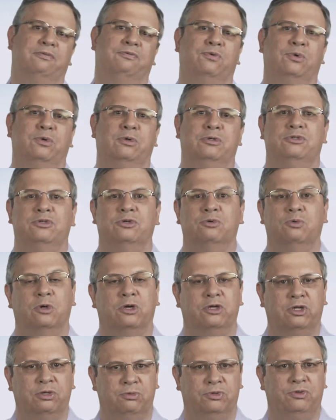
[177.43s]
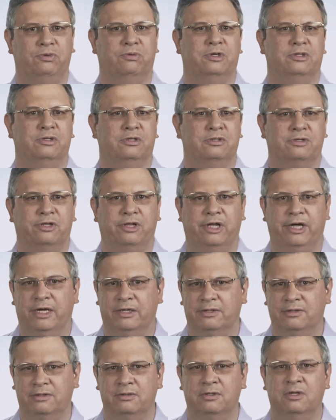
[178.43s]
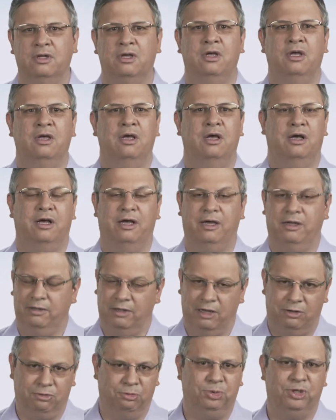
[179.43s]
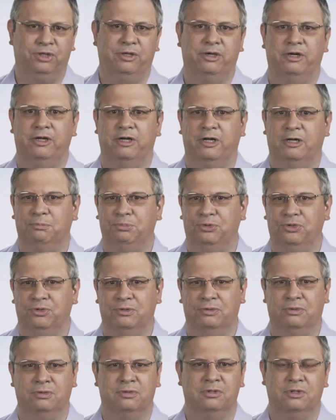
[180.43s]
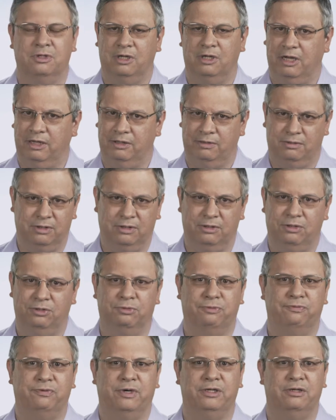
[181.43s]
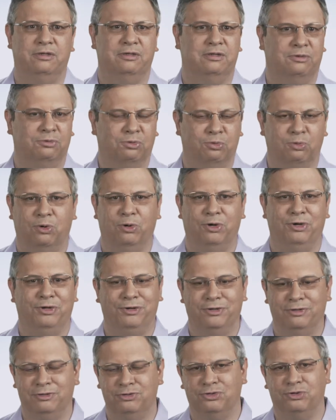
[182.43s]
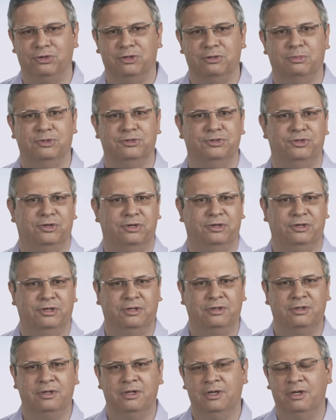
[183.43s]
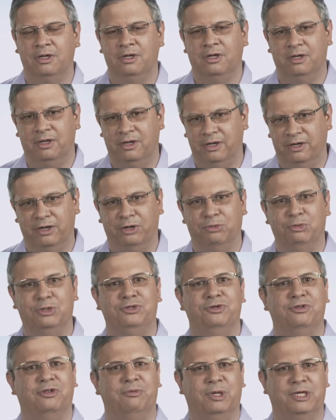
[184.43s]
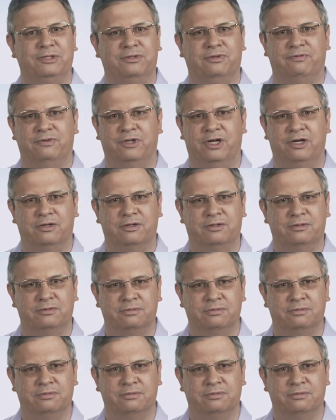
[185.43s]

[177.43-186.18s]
forward to working with you on this class. I will be there to help you. I think you'll find it a rewarding and enjoyable journey, and I wish you the best of luck.